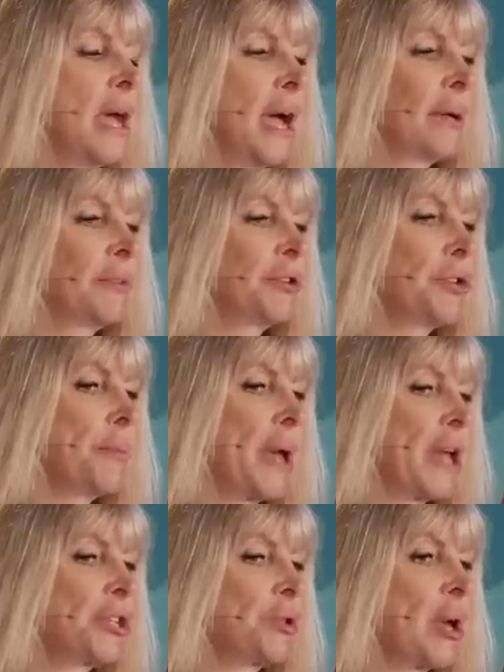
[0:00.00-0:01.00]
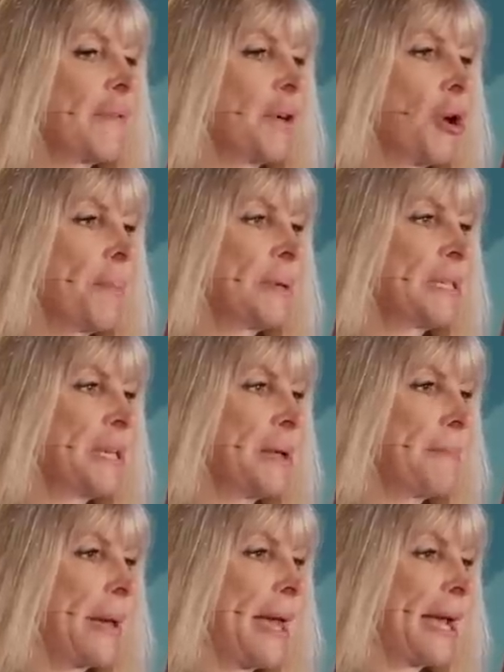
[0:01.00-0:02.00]
And I want you to imagine you have opposite
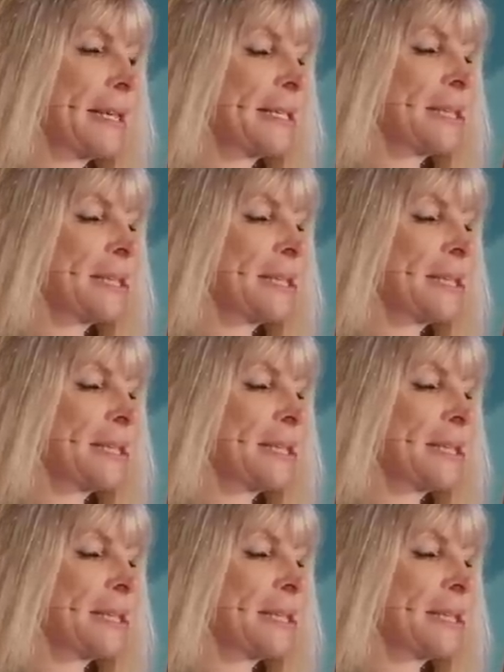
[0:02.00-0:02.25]
magnets